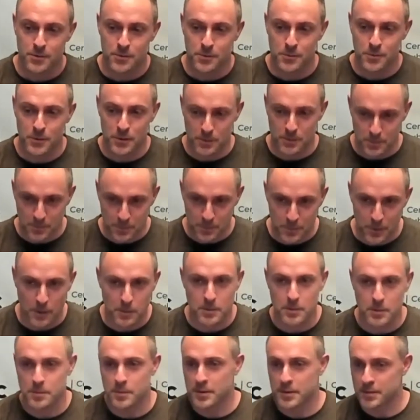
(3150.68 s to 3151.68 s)
will
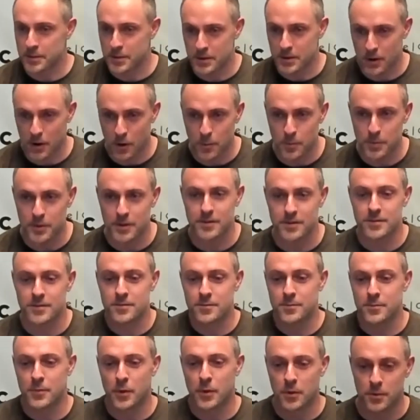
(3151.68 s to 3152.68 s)
probably be open
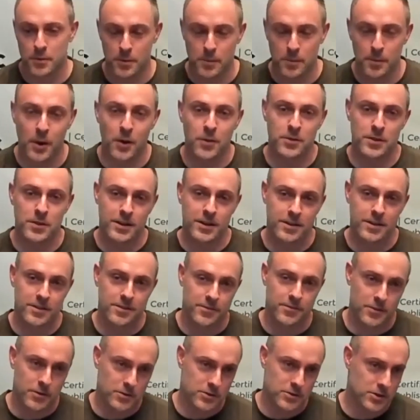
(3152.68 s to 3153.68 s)
more remotely in the
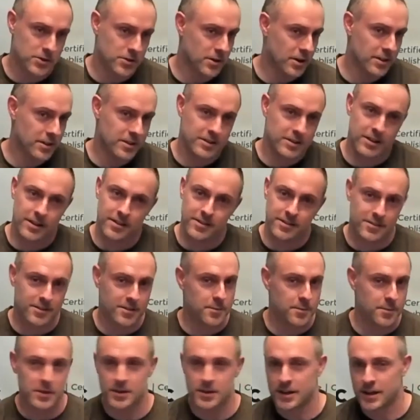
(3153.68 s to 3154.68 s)
future. I think that's going
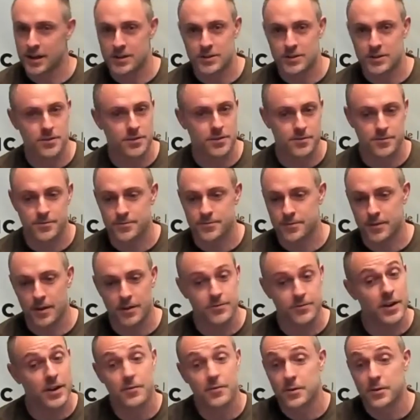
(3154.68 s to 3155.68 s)
to be the nature
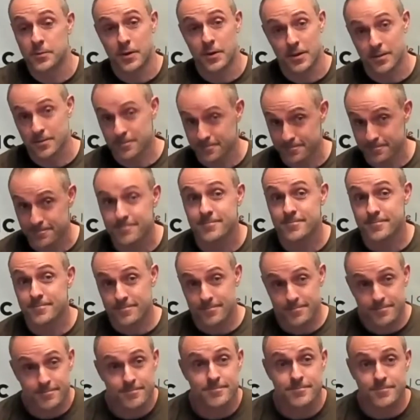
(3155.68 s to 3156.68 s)
of everyone,
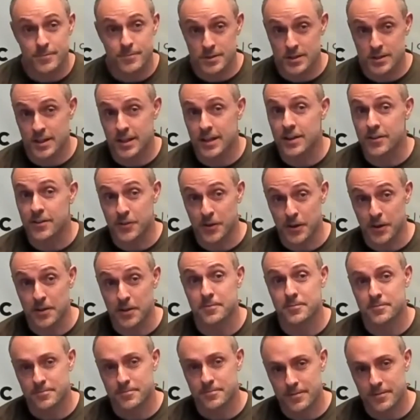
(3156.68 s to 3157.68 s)
which I think is
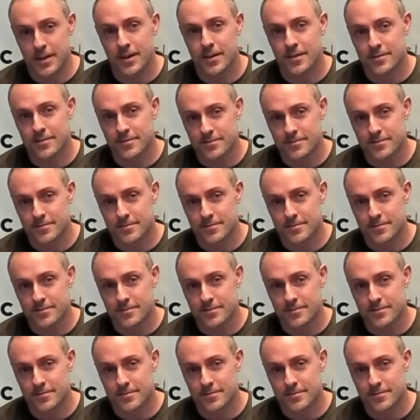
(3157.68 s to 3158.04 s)
good. Yeah.